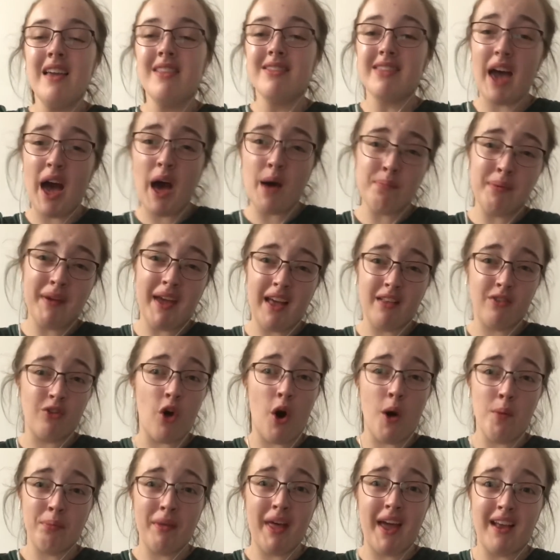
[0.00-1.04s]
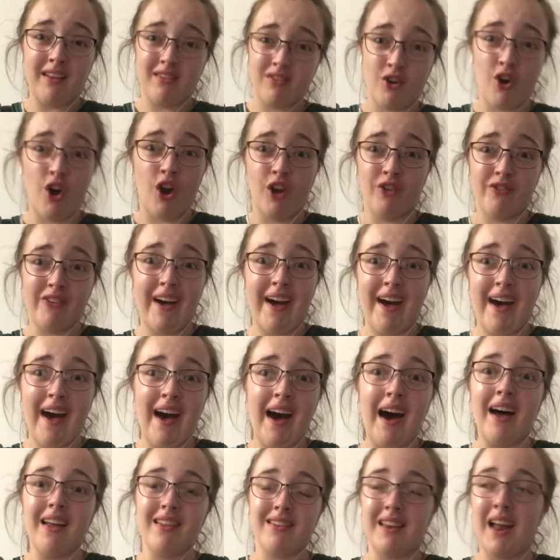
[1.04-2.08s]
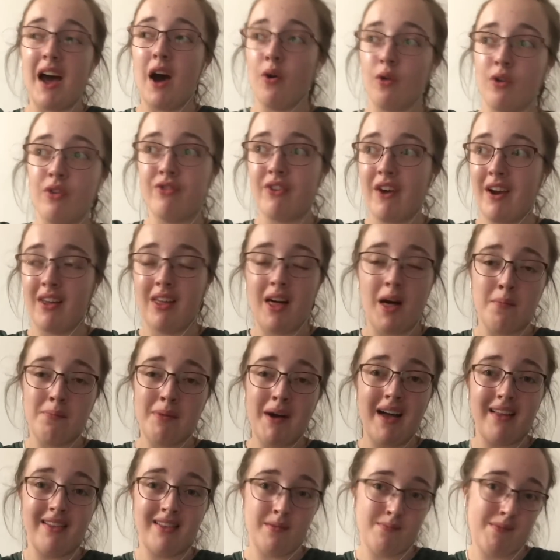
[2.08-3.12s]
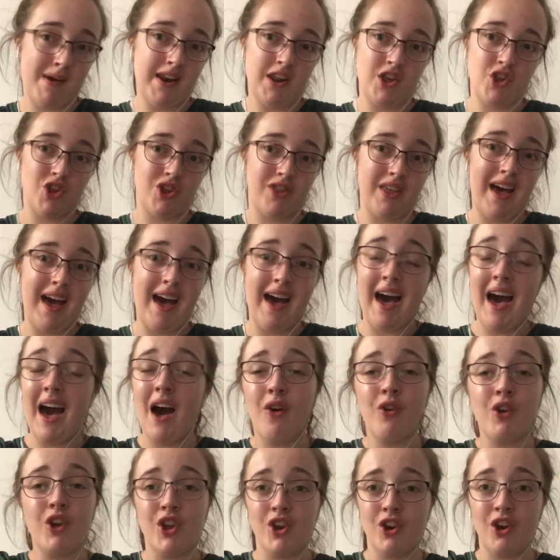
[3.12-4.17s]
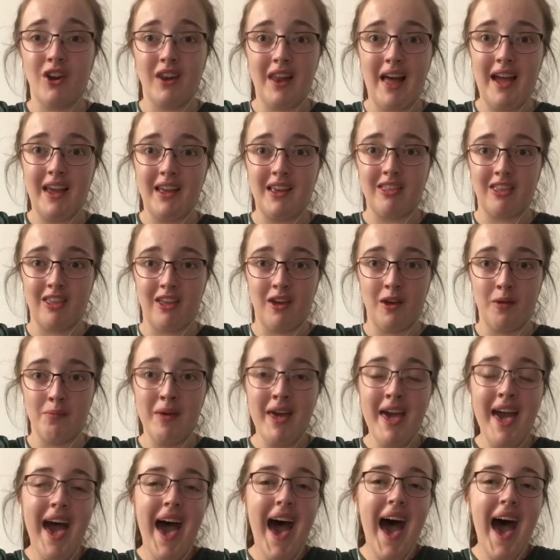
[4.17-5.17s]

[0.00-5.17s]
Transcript: Derby has got a place in all of our hearts now because Frank Lampard's the manager there. How can you not like them?